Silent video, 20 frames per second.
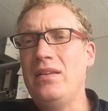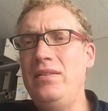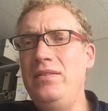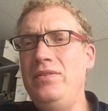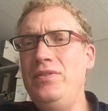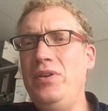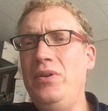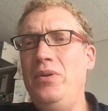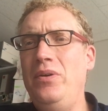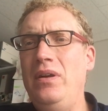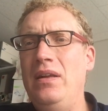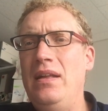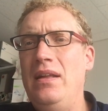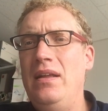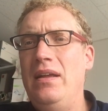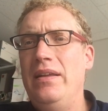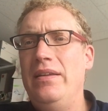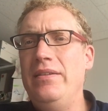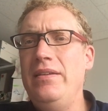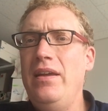So
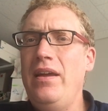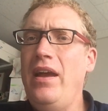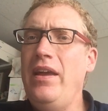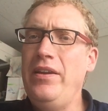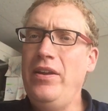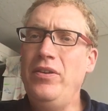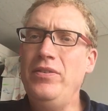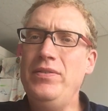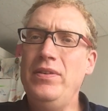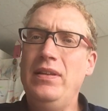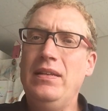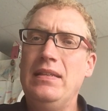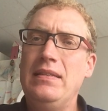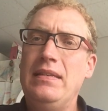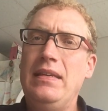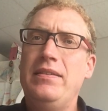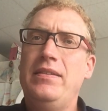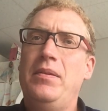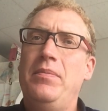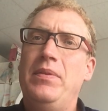I'd also like to
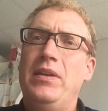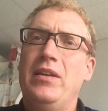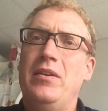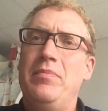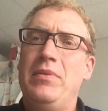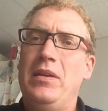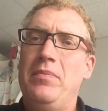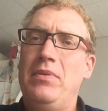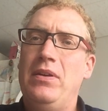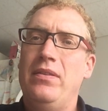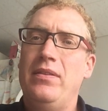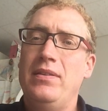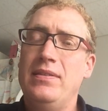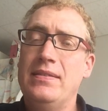say something a bit about the